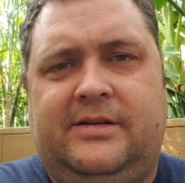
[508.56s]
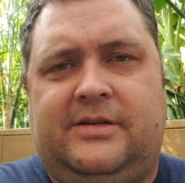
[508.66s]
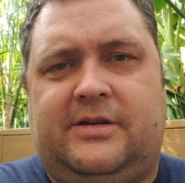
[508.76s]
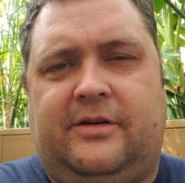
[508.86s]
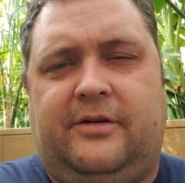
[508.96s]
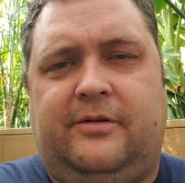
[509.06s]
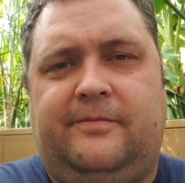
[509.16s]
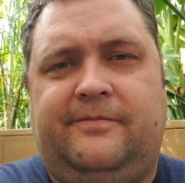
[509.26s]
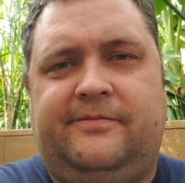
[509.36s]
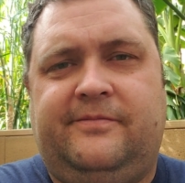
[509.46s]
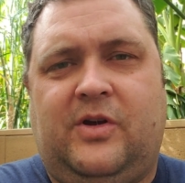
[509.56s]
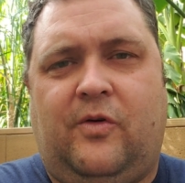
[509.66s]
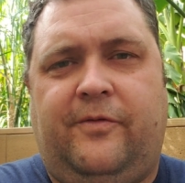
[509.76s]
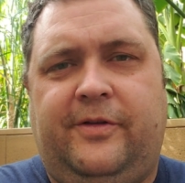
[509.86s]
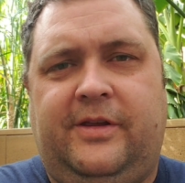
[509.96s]
So
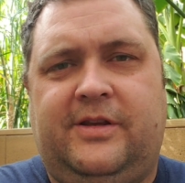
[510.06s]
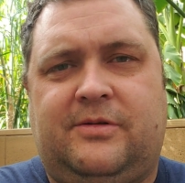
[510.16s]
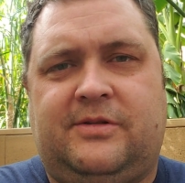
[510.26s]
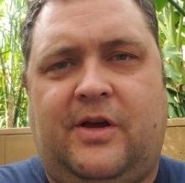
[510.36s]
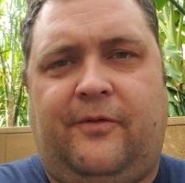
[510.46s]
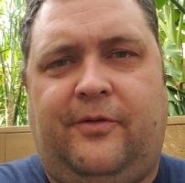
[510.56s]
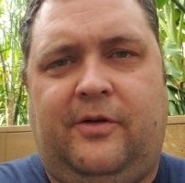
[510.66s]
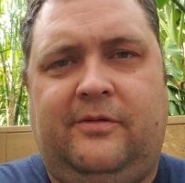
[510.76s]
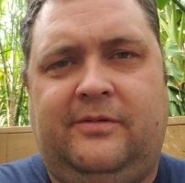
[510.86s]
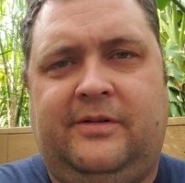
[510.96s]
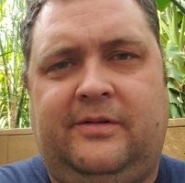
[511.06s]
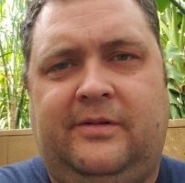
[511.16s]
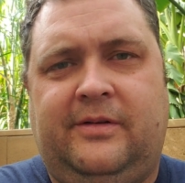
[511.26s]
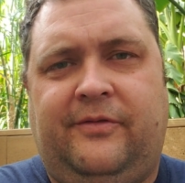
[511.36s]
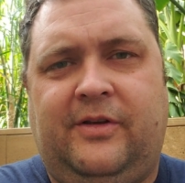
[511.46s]
hopefully this was helpful.
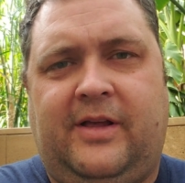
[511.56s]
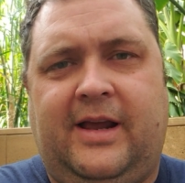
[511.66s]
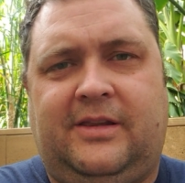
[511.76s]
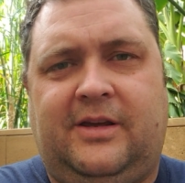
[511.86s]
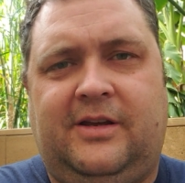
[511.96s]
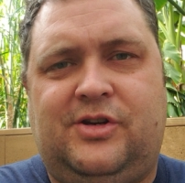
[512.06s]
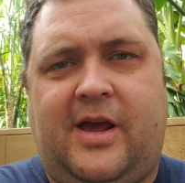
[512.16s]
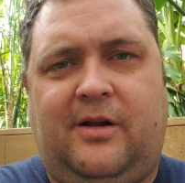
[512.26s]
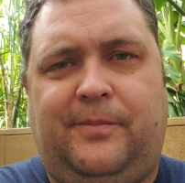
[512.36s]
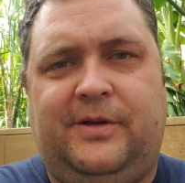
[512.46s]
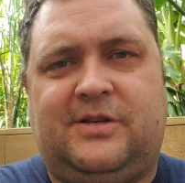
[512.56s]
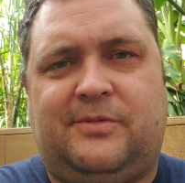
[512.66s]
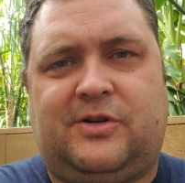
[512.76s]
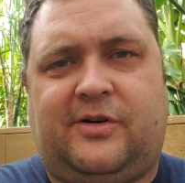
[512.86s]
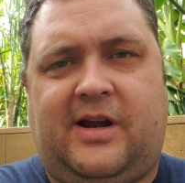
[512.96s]
If you like the channel, please
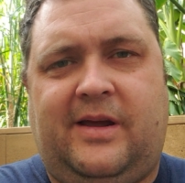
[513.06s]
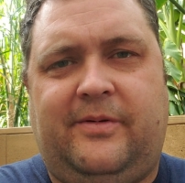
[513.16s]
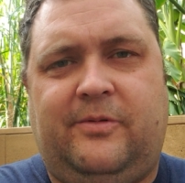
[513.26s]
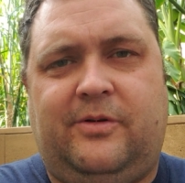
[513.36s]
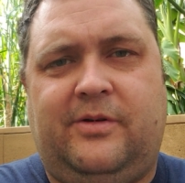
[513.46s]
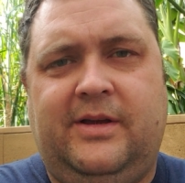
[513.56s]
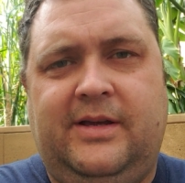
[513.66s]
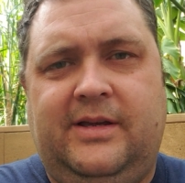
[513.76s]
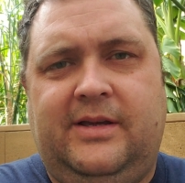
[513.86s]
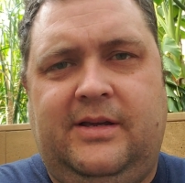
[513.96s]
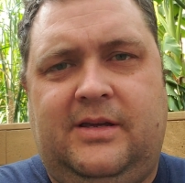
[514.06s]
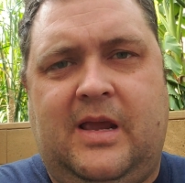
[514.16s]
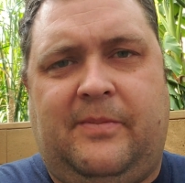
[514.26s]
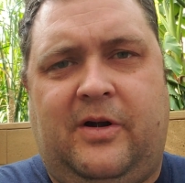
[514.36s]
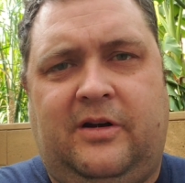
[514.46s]
subscribe and we'll
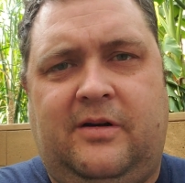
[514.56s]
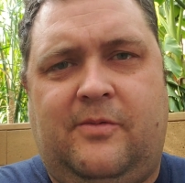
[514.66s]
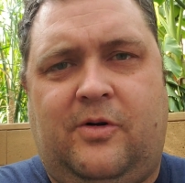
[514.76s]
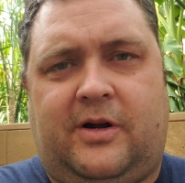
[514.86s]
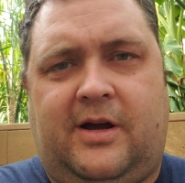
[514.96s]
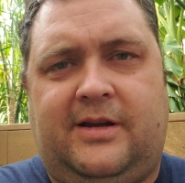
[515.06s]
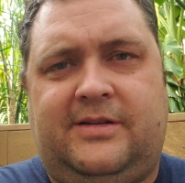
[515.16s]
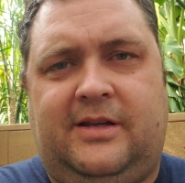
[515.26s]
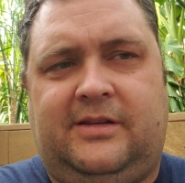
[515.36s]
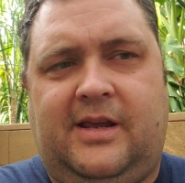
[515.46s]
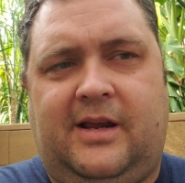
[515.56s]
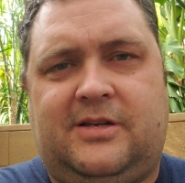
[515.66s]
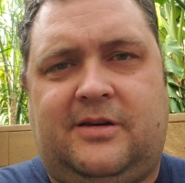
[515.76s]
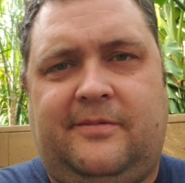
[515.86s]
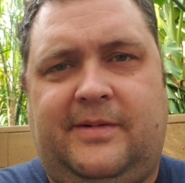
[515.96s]
keep bringing you more content.
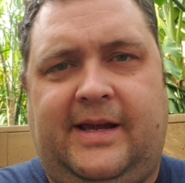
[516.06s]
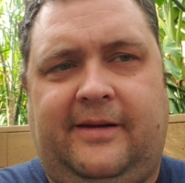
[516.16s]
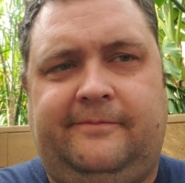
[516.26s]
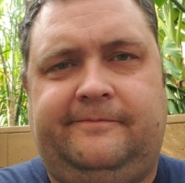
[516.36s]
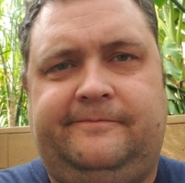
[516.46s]
Thanks, bye.